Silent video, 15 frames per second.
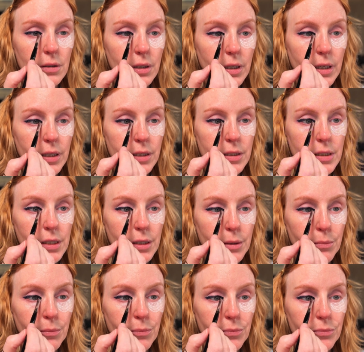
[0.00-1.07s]
And
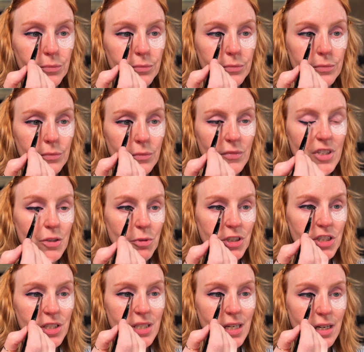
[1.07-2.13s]
this brush
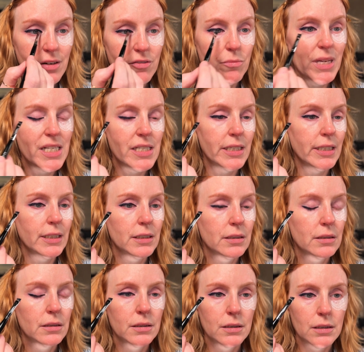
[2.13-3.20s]
is kind of messy.
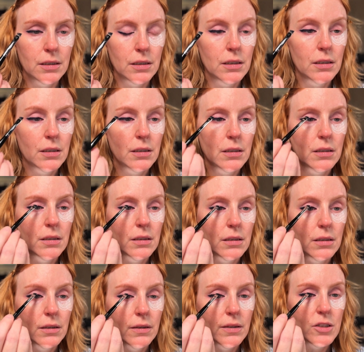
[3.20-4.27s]

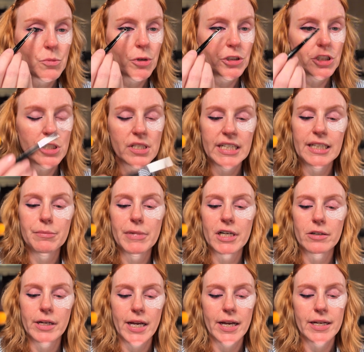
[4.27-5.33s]
This brush has seen
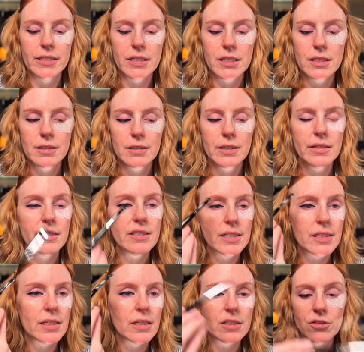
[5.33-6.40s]
better days. This
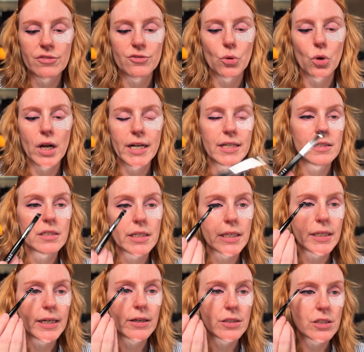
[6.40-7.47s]
is a Sephora. I can see it
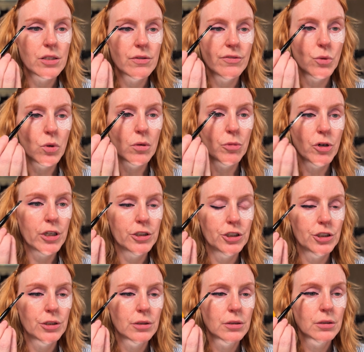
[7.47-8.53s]
now. It's a Sephora
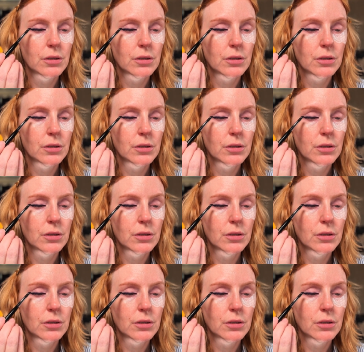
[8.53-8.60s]
brush.